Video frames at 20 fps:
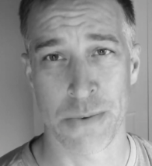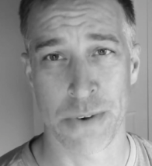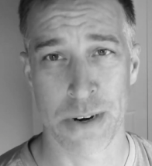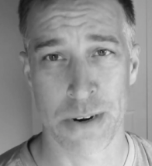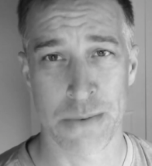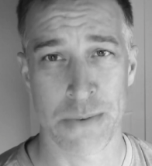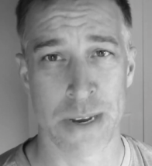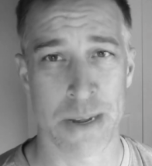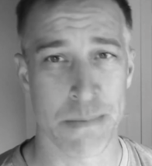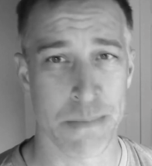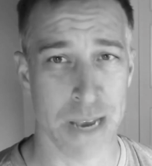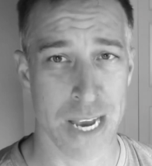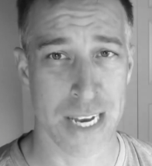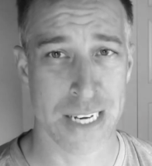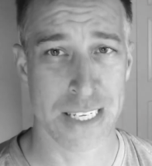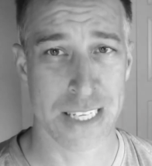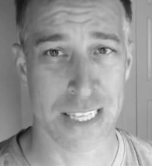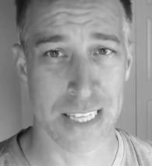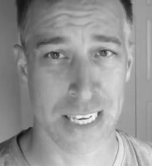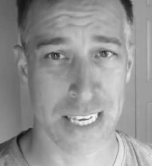It would have went
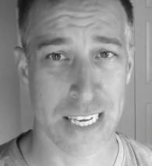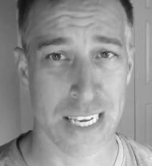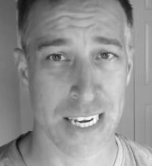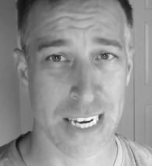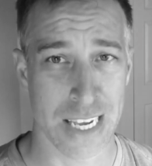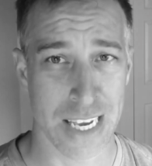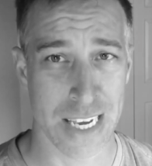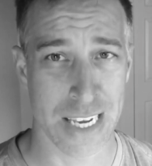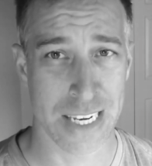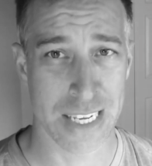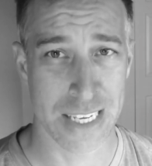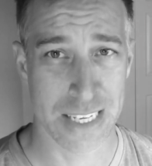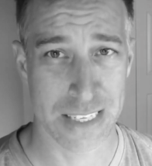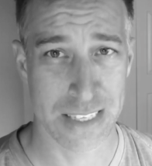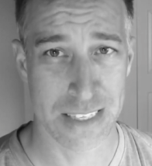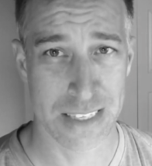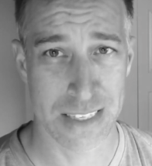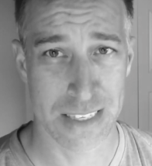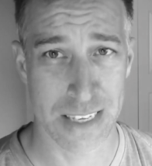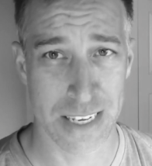back to the
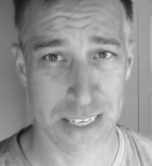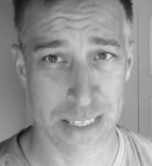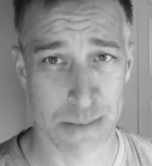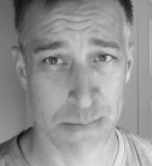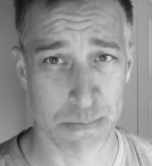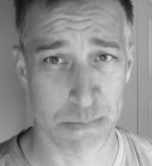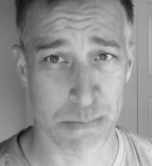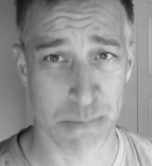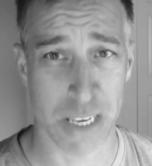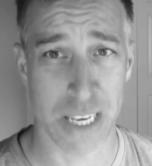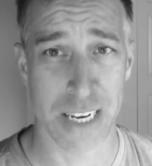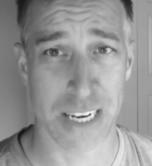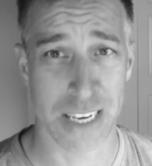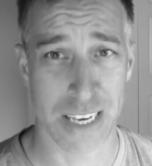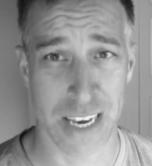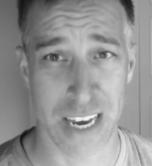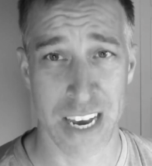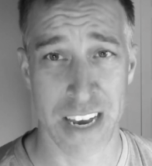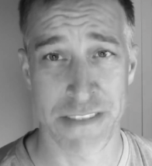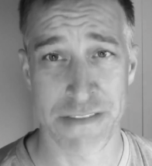Canadians as
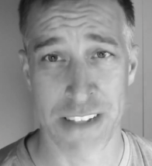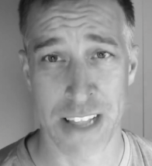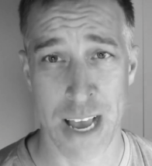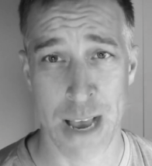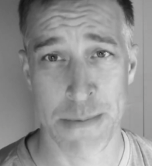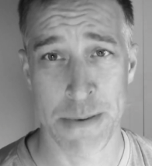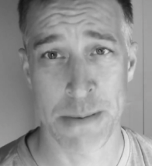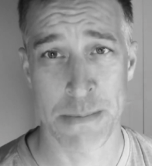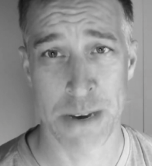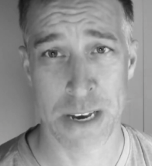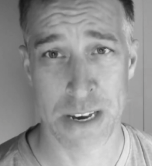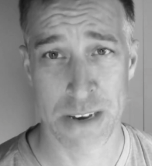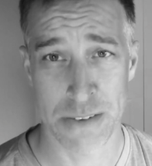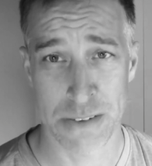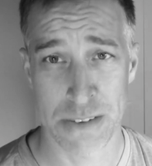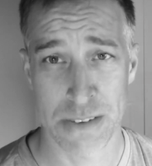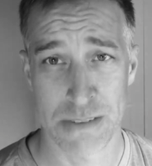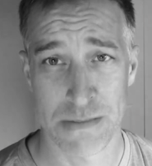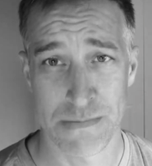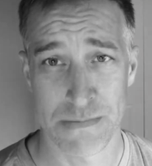beady-eye flabby
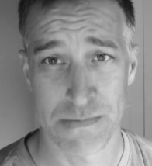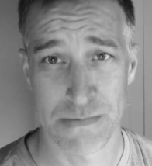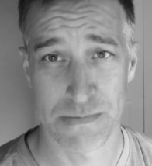mouse.